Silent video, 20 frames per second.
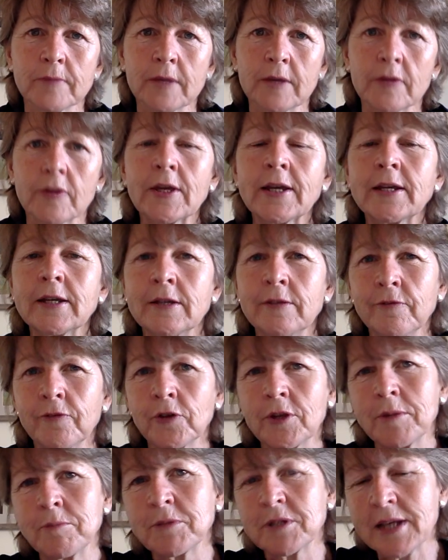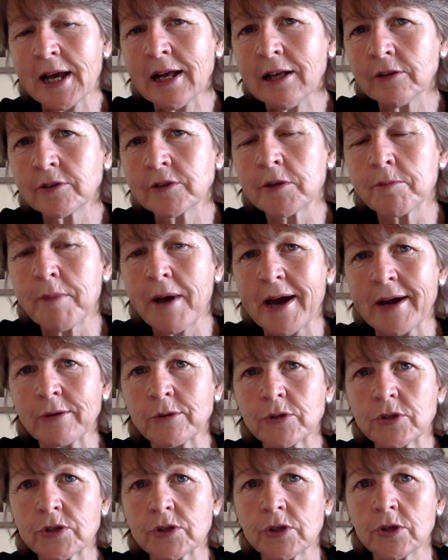thinking for themselves
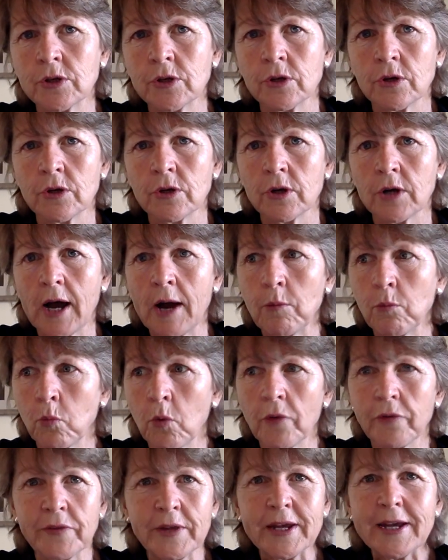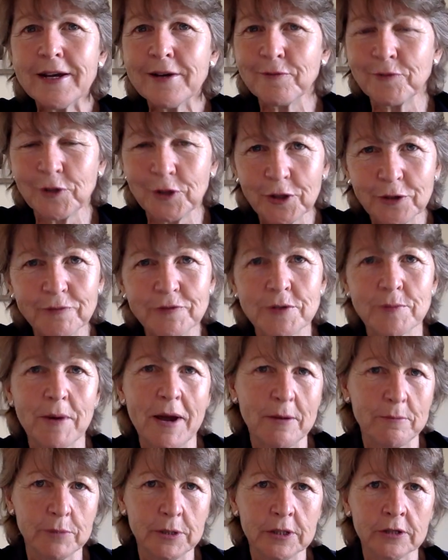about what they have loved
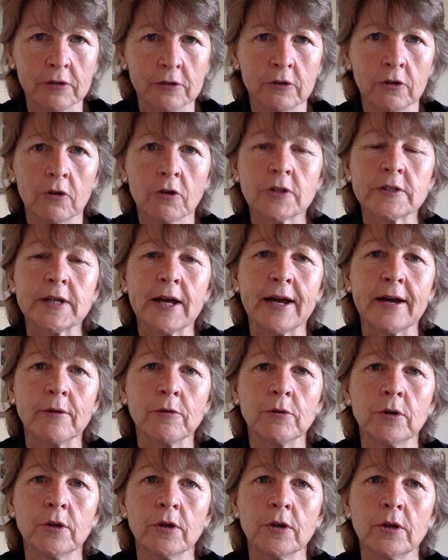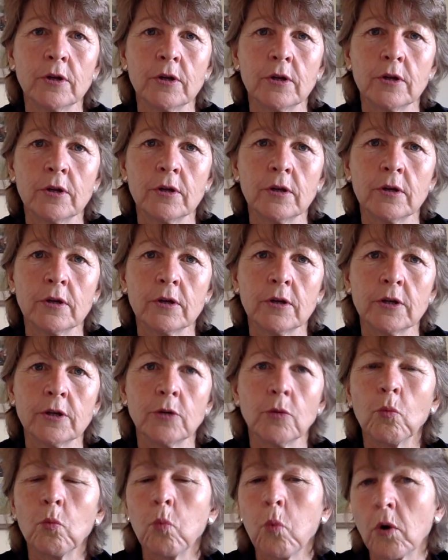about being on lockdown. You know,
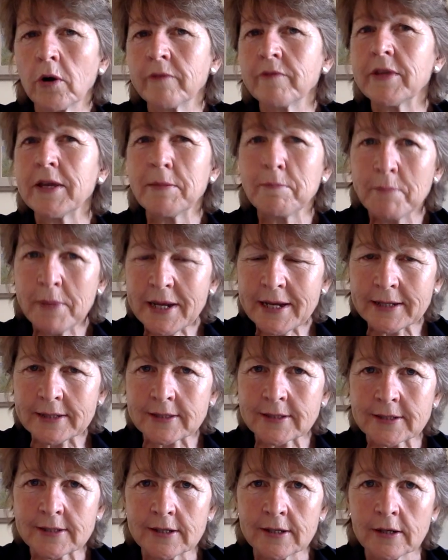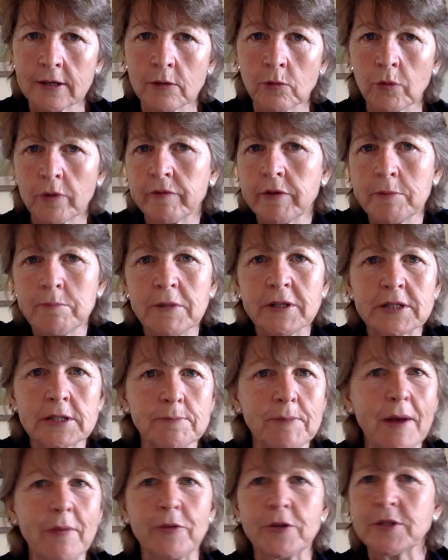what have they missed? What have they missed
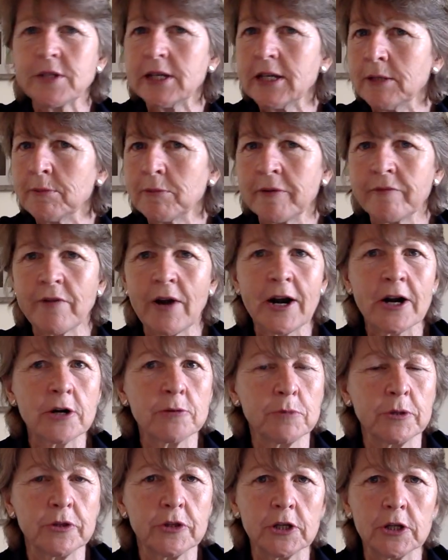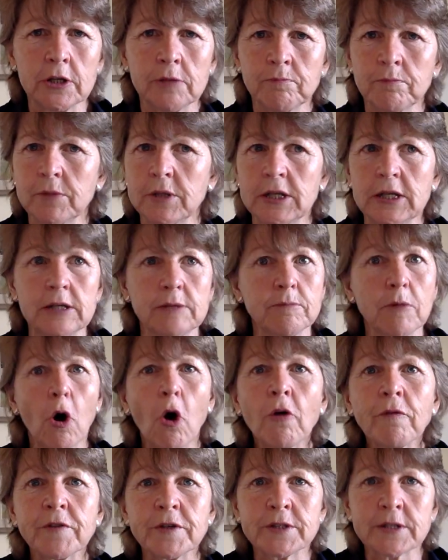about the team environment, the
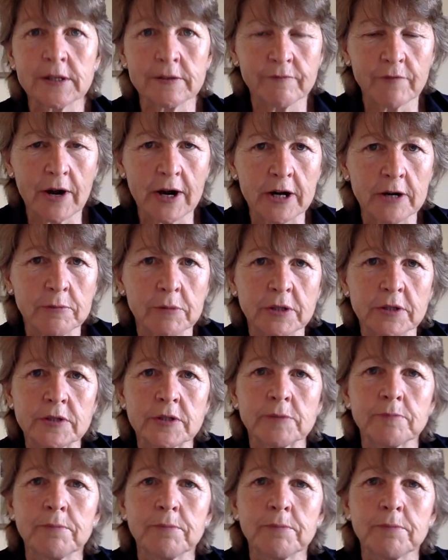office environment,